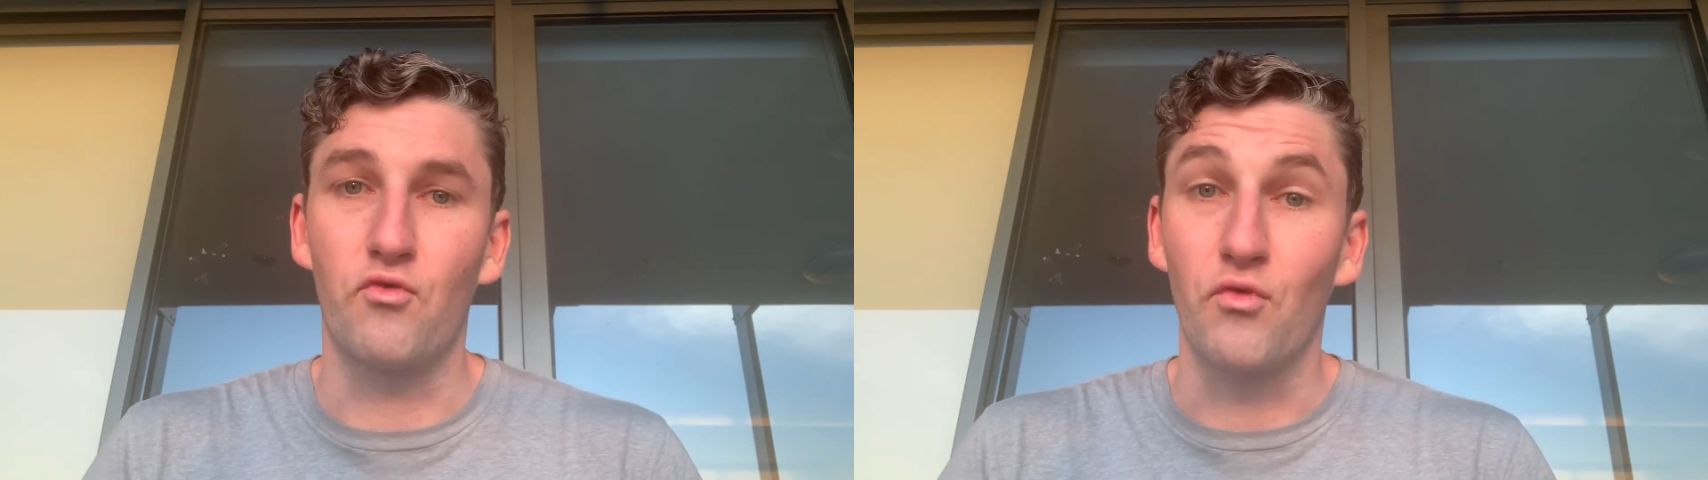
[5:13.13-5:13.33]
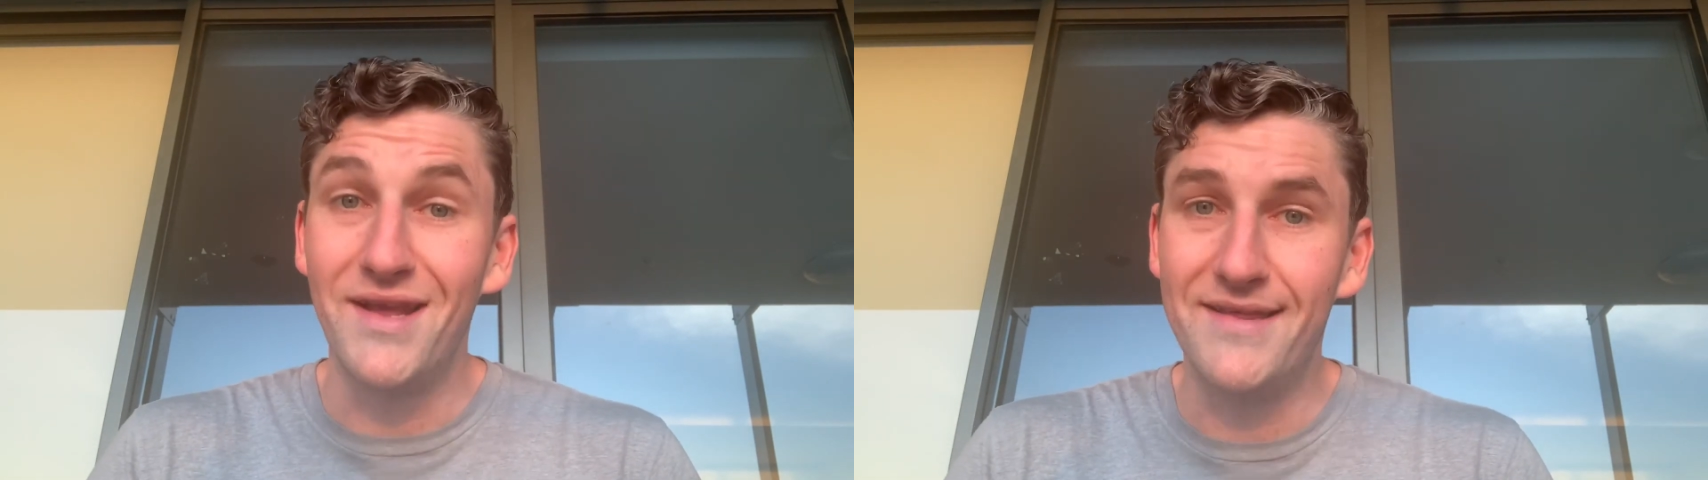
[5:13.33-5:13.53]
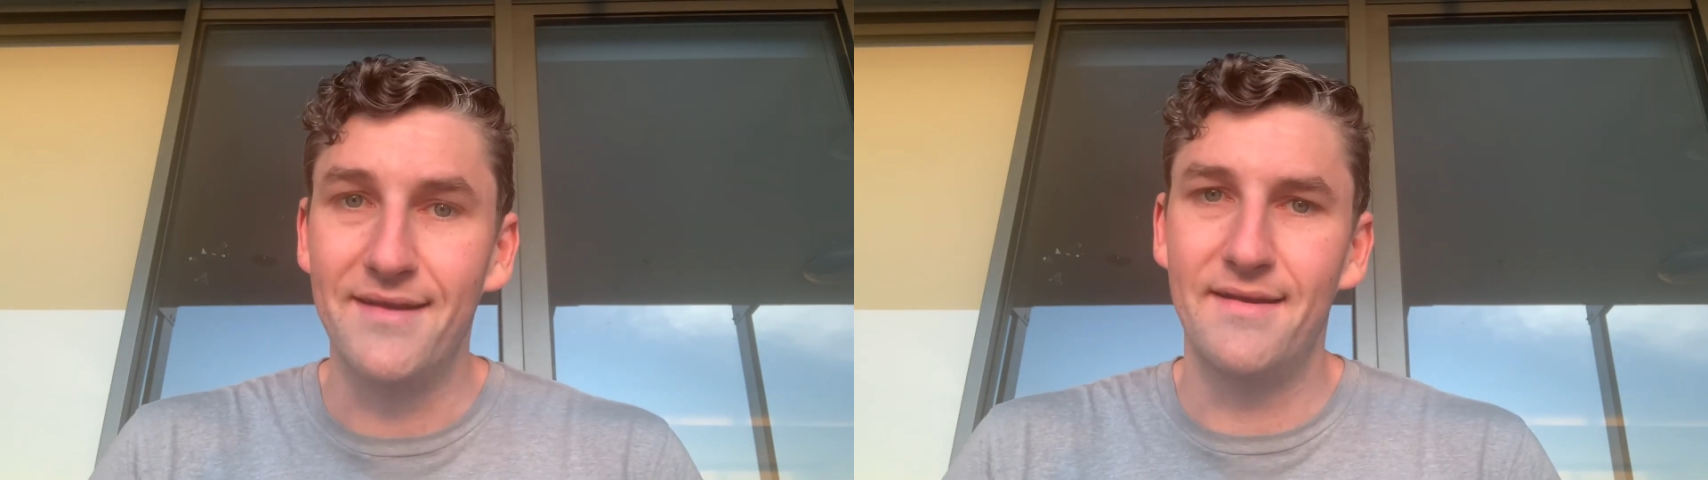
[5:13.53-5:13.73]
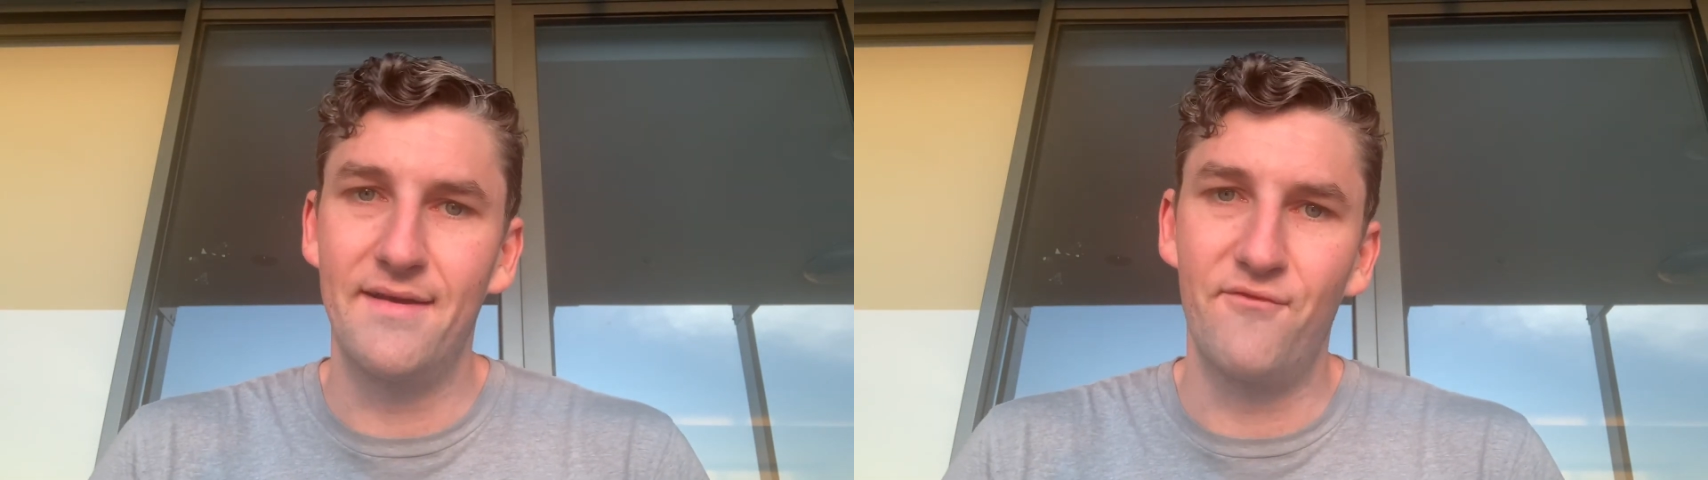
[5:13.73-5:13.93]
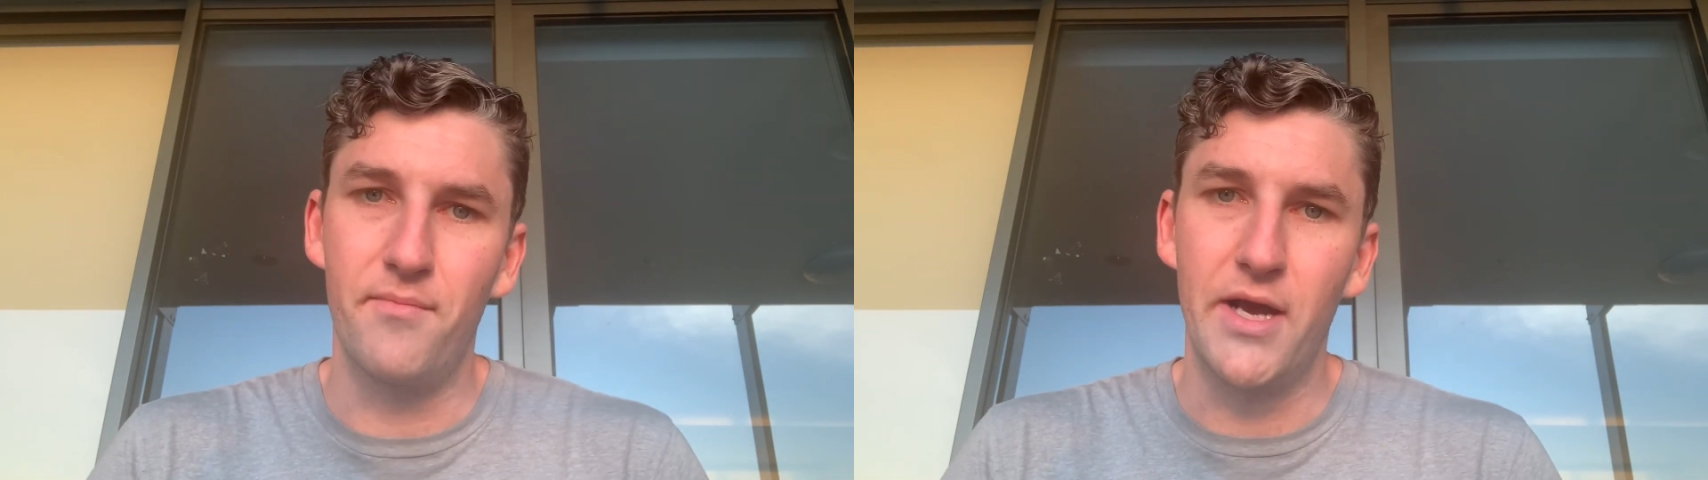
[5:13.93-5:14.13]
recent
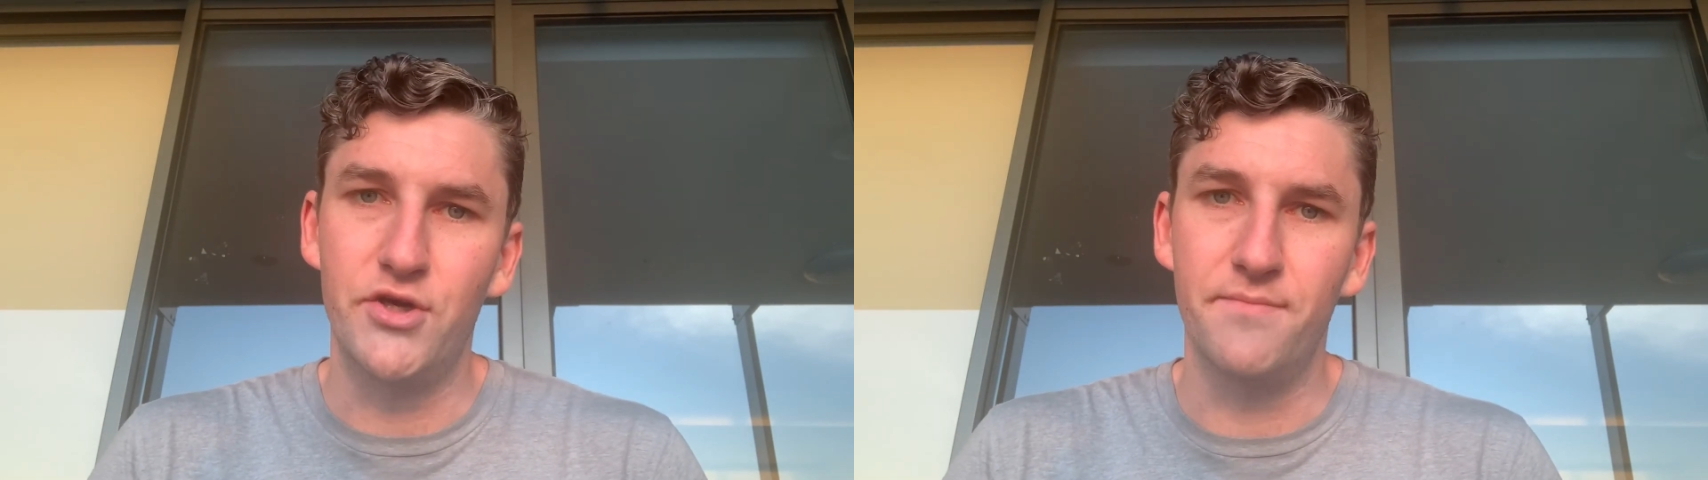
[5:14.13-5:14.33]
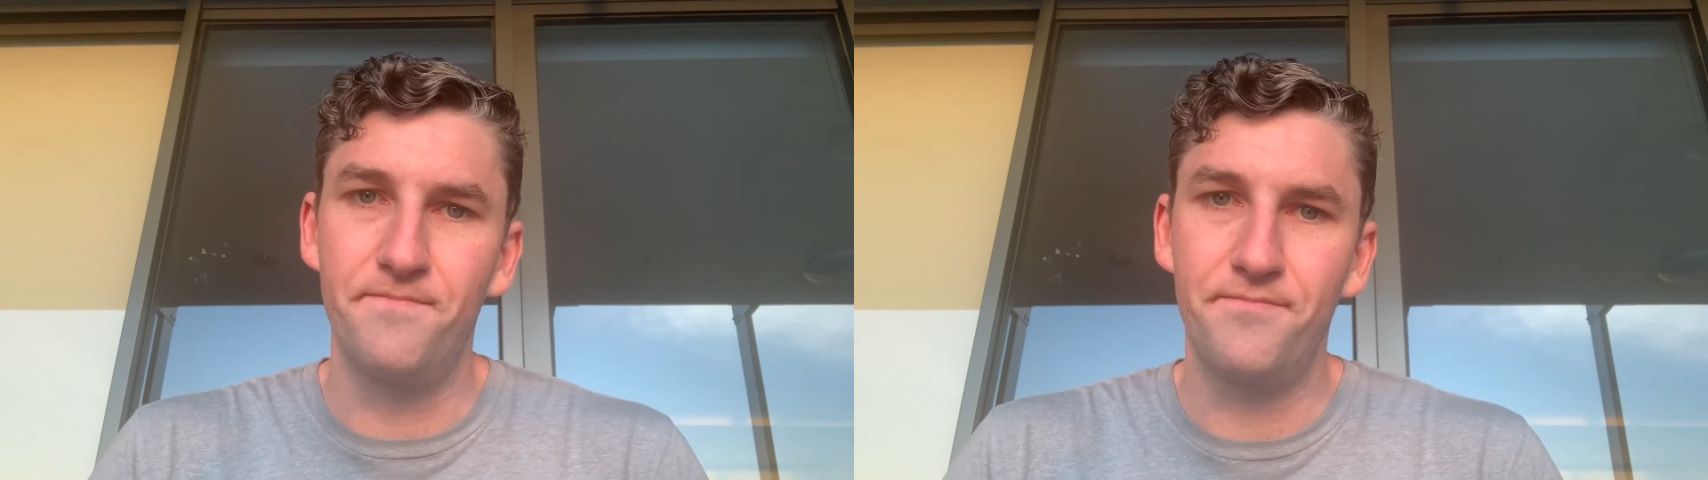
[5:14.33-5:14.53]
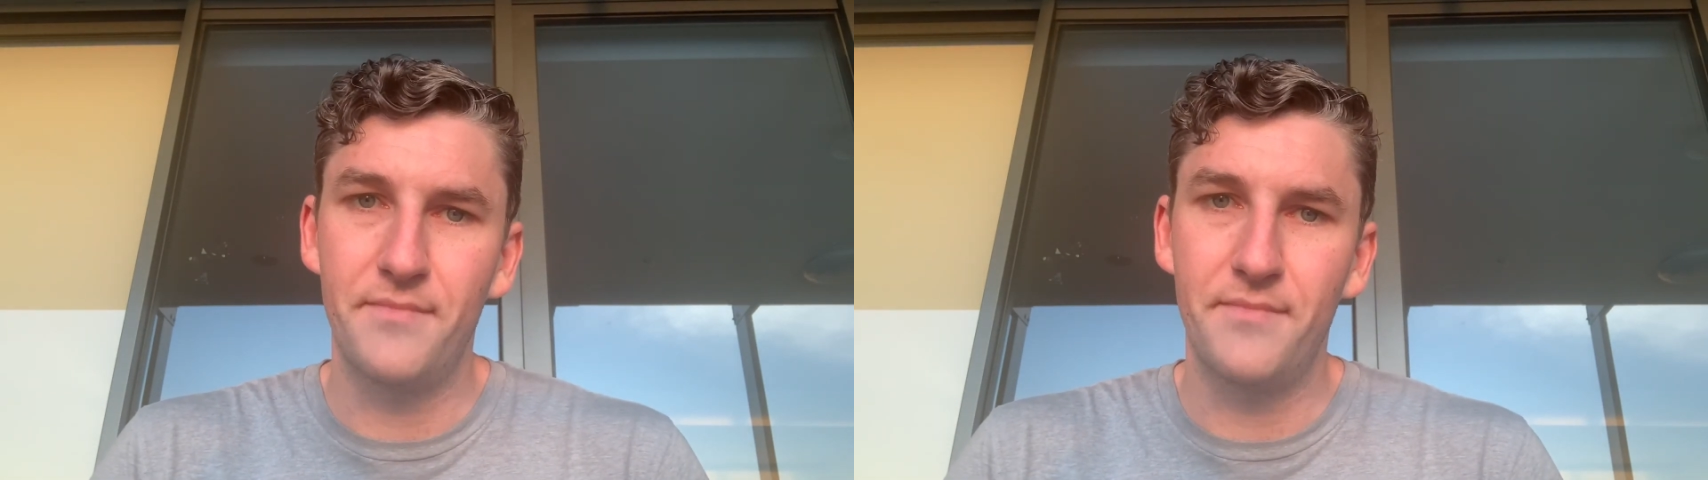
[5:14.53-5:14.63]
information